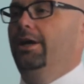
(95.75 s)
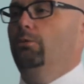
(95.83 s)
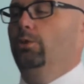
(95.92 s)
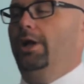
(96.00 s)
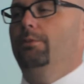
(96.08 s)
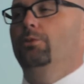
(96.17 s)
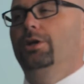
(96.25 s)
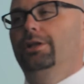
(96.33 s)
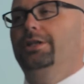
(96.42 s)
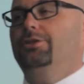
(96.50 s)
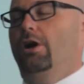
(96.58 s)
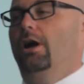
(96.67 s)
What I'm
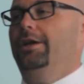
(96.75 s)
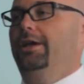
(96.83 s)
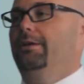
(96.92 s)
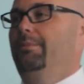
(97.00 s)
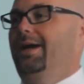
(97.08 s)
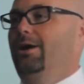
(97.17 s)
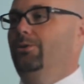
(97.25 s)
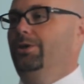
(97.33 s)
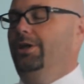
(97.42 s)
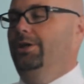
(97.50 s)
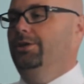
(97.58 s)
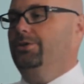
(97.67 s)
really talking about
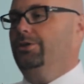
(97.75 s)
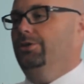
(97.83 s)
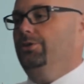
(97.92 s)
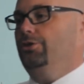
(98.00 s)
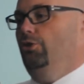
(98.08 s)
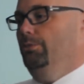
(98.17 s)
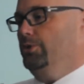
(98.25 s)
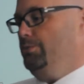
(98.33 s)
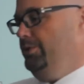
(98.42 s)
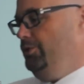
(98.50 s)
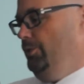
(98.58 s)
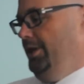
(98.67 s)
is consumers
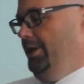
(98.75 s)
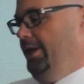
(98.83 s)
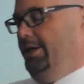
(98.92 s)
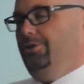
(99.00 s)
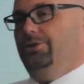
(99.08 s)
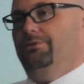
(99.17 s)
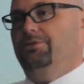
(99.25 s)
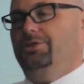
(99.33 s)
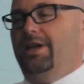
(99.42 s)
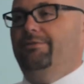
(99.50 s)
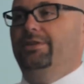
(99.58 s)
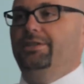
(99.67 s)
between the ages of
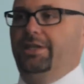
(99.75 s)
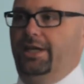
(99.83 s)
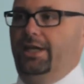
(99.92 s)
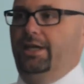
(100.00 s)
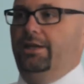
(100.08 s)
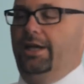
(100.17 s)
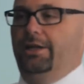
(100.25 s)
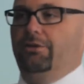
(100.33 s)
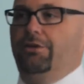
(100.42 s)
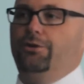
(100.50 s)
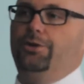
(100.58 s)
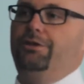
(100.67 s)
17
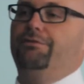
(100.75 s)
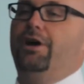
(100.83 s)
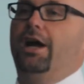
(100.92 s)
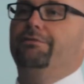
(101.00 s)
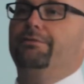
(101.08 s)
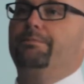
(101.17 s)
and 35.